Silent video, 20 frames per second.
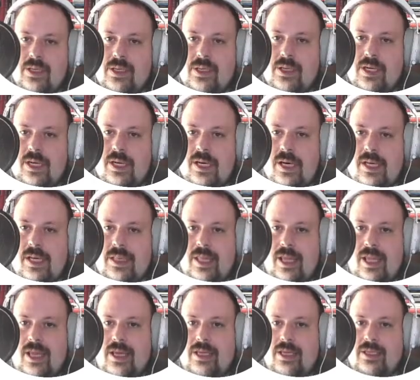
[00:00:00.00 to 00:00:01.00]
Uh,
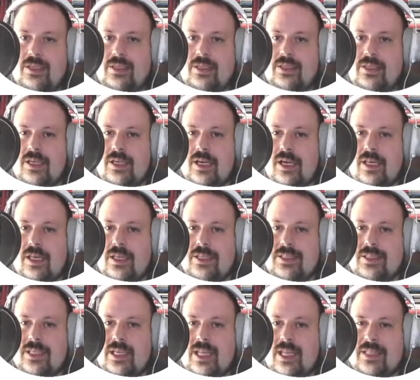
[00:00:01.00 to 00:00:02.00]
then uh, there's
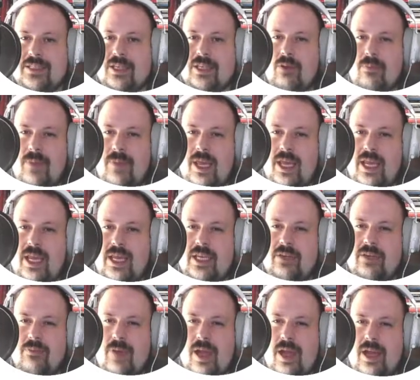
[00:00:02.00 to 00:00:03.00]
the classical
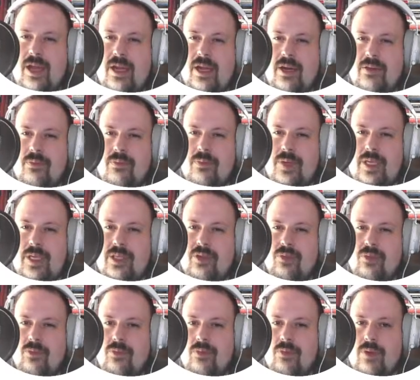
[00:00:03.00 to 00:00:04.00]
main where we
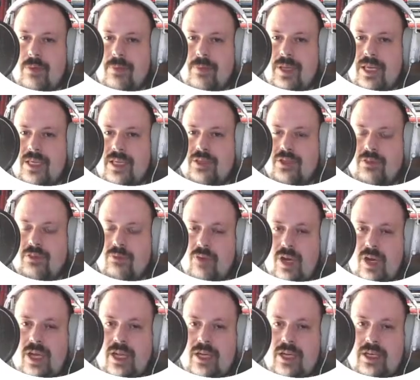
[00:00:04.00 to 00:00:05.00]
do application
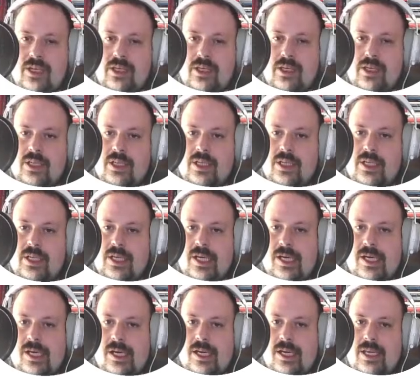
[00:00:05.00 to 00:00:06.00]
run.
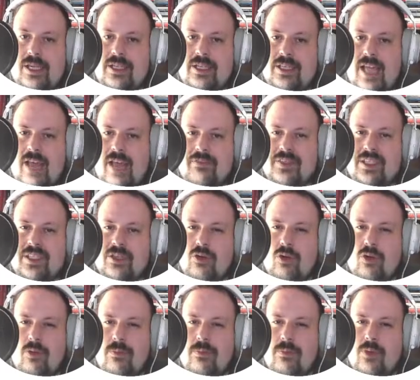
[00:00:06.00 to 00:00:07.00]
Uh, here we have some
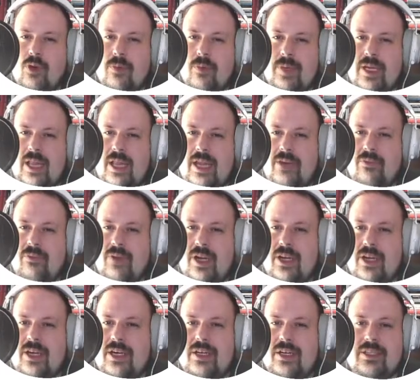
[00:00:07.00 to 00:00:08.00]
com command line
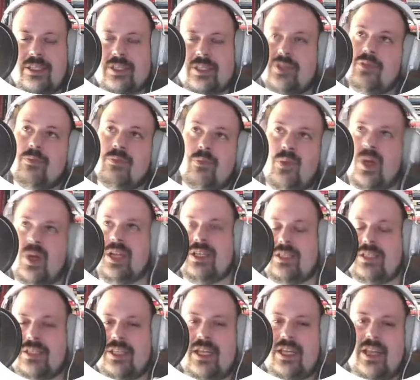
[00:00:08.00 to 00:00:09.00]
runner just to
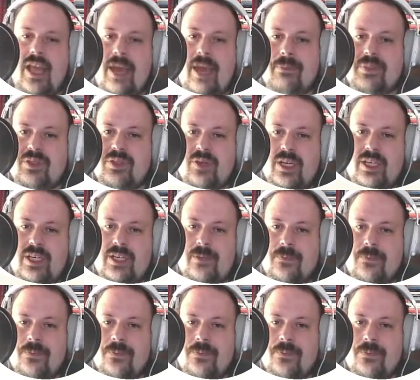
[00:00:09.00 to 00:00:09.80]
print that the app's ready.